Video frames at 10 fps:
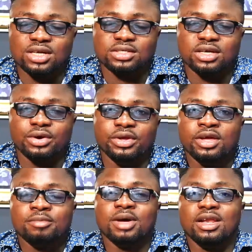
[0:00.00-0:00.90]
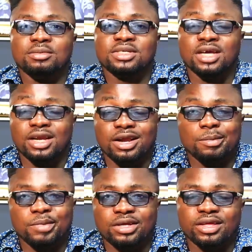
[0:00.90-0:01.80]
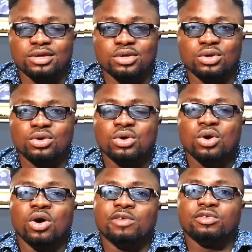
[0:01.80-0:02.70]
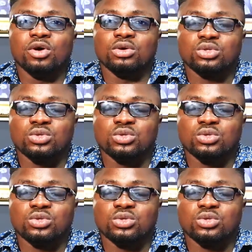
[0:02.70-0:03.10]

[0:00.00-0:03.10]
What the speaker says: Asare, but let me say another big thank you, of course,